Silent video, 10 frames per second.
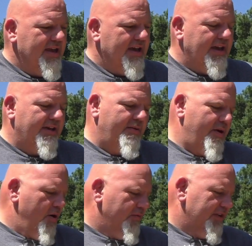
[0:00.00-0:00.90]

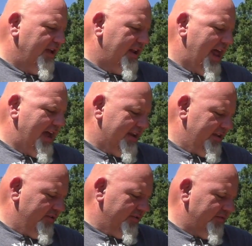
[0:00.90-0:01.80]
hopefully get an
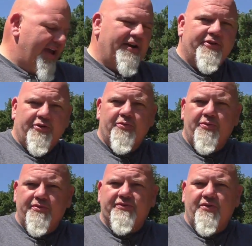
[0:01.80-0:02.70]
idea of how
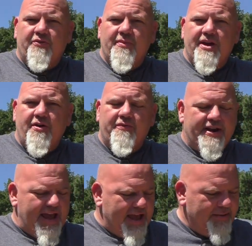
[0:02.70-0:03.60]
durable it's going to be over
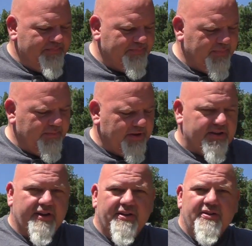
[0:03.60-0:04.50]
time.
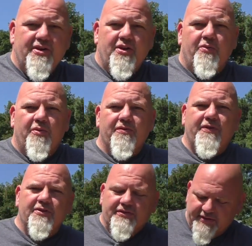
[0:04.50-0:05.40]
But one of the
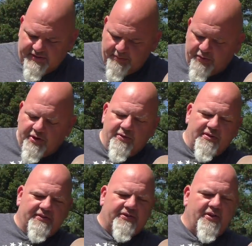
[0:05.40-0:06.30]
first things I'm going to do
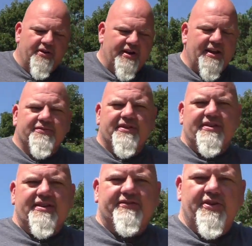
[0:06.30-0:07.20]
this target, and I've
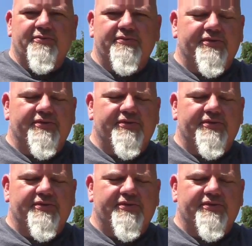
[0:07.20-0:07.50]
seen this on